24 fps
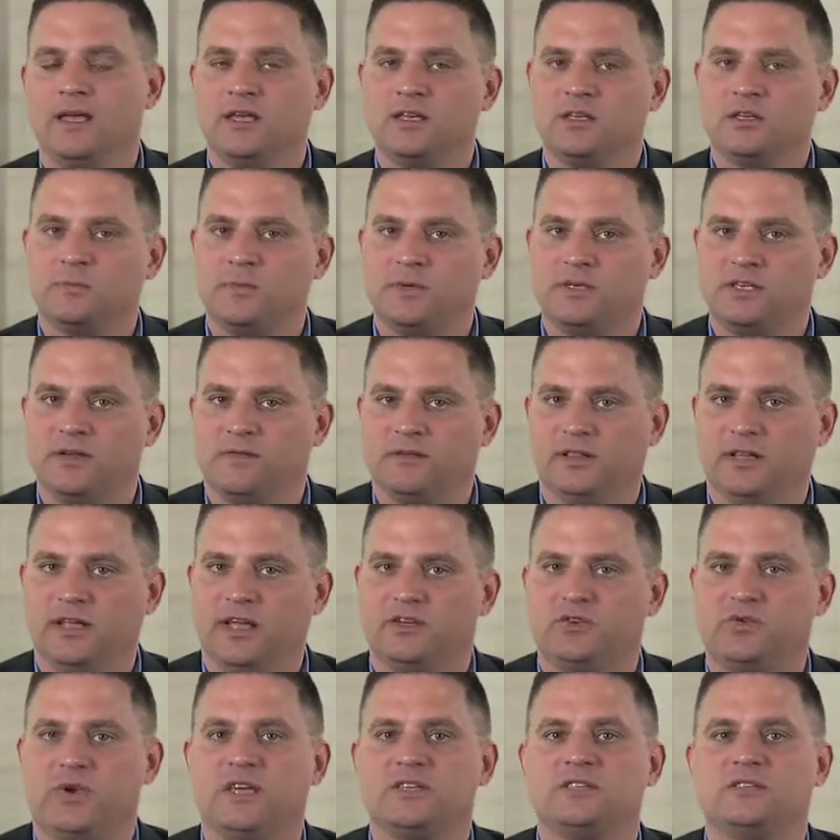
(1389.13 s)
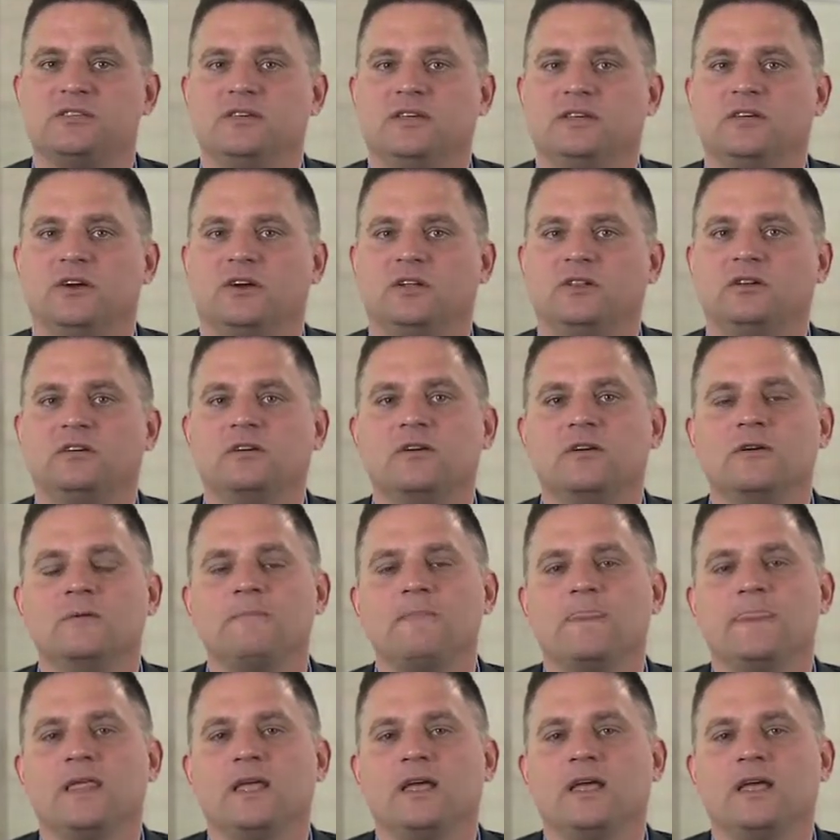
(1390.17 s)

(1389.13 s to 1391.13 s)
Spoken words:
specifically addressed to the adult learner.